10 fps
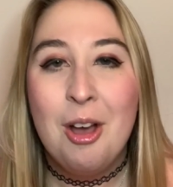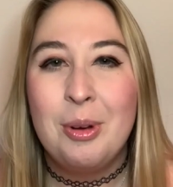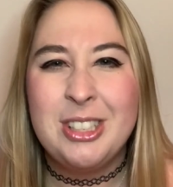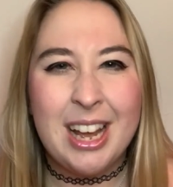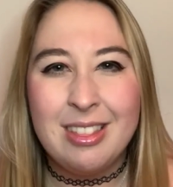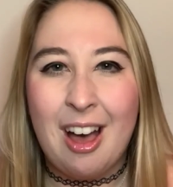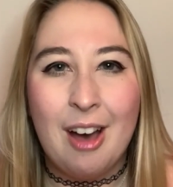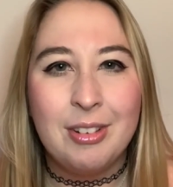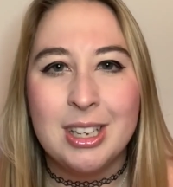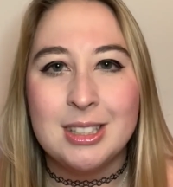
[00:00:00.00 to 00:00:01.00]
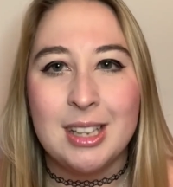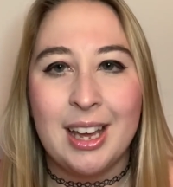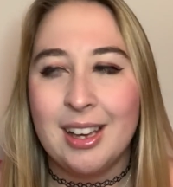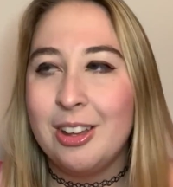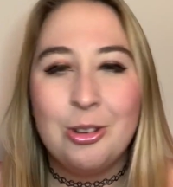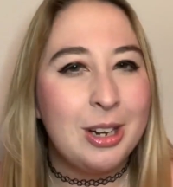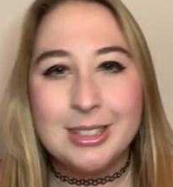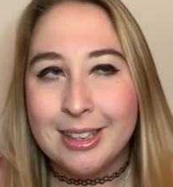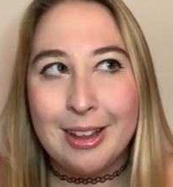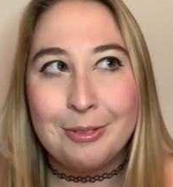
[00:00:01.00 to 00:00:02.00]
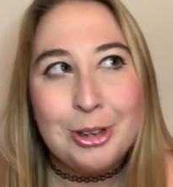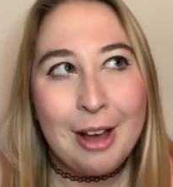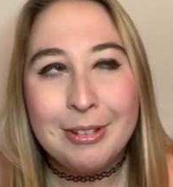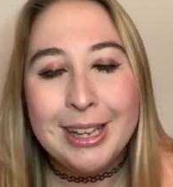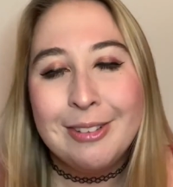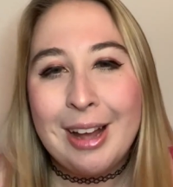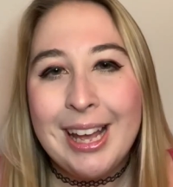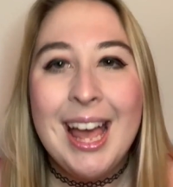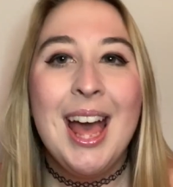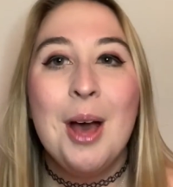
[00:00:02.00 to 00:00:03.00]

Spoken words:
which I love because who doesn't love traveling, right?